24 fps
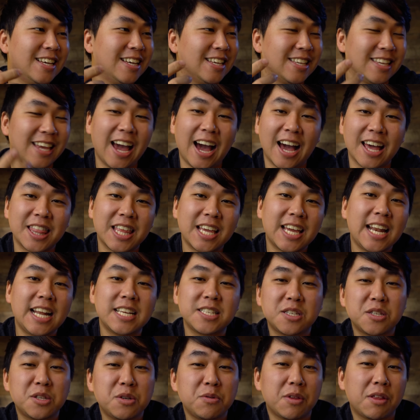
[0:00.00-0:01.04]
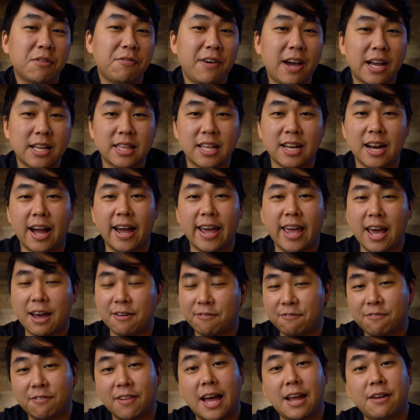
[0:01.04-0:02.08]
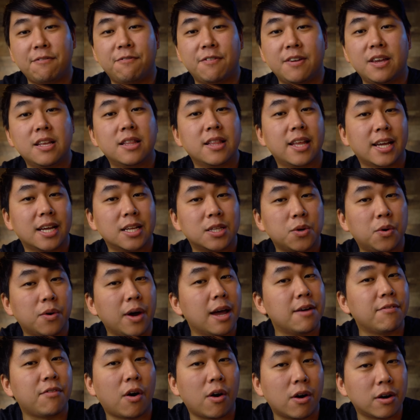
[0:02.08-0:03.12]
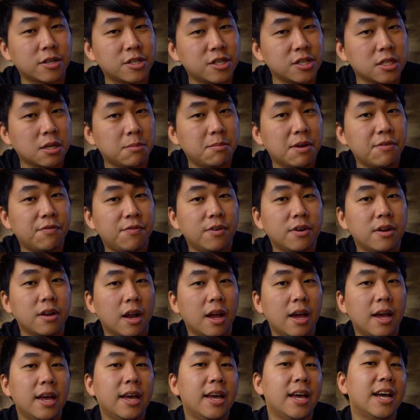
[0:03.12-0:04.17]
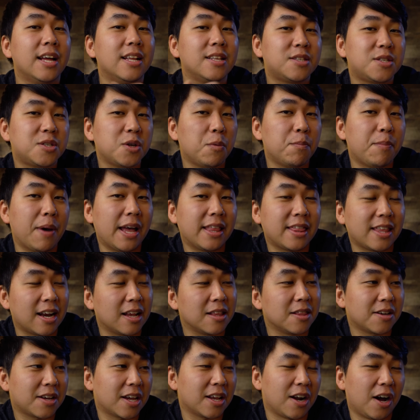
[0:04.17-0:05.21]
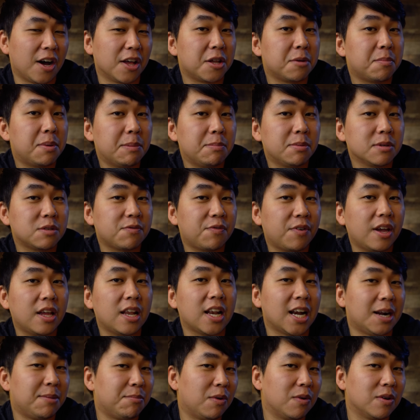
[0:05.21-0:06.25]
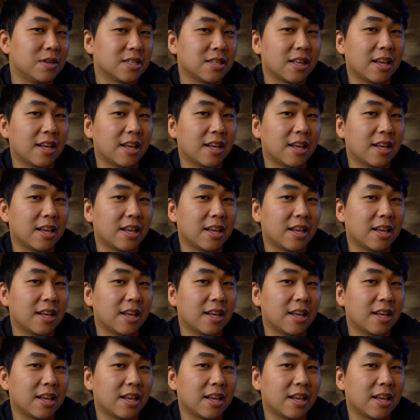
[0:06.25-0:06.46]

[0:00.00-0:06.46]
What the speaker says: yeah, I think it has to do with the fact that I have flat feet, like I don't have arches on my foot. And it's so bad that I look at other people's feet and I'm always